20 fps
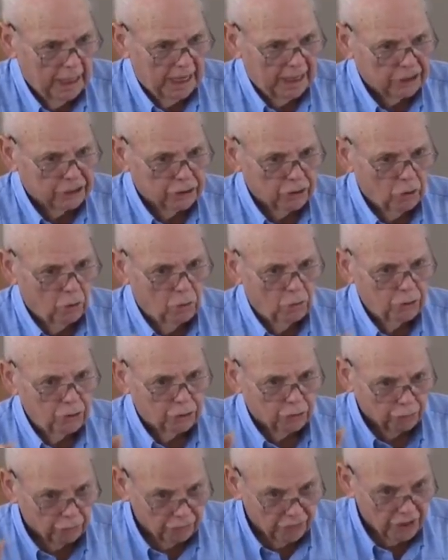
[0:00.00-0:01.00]
And so
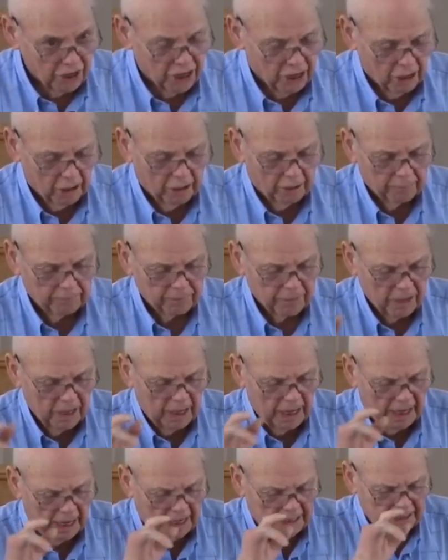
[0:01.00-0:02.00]
you're there.
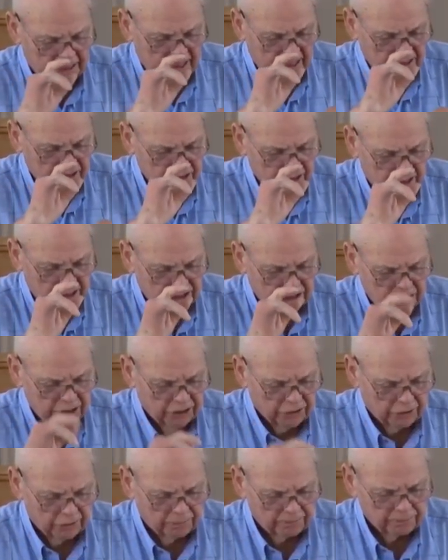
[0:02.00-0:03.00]
And he says
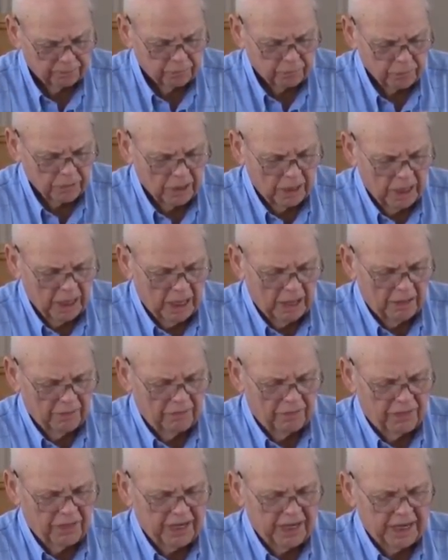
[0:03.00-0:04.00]
here,
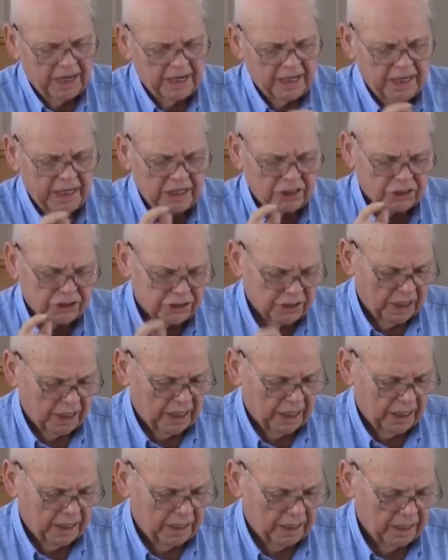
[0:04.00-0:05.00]
Then he
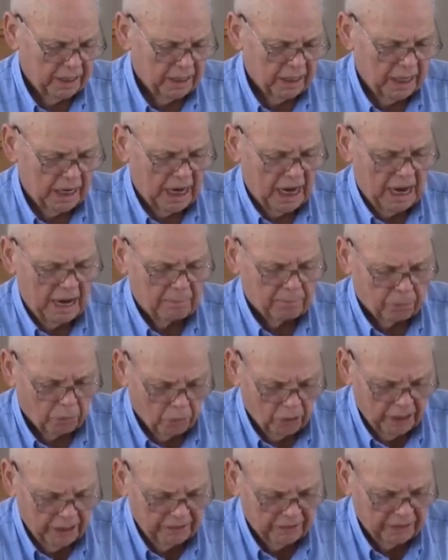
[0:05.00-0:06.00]
said, I
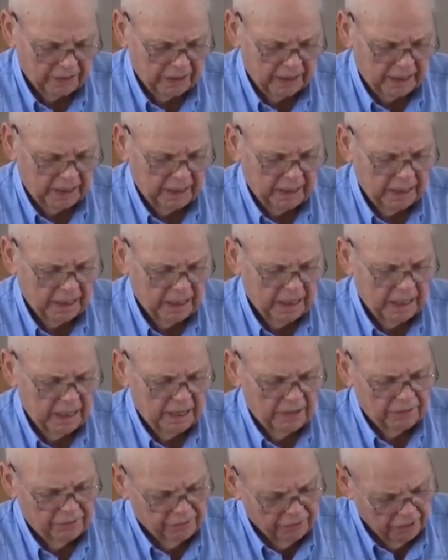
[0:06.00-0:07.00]
pray thee,
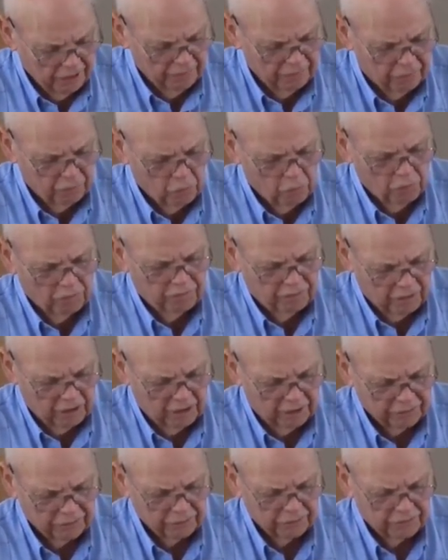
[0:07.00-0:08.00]
therefore,
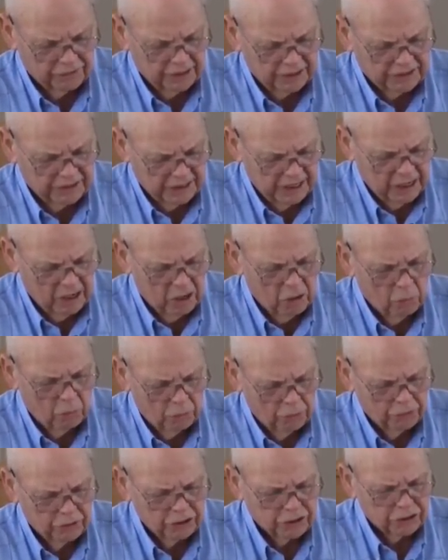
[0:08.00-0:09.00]
Father, that thou
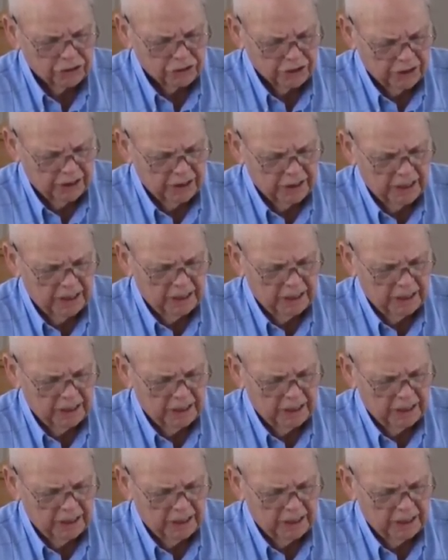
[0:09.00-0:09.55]
wouldest send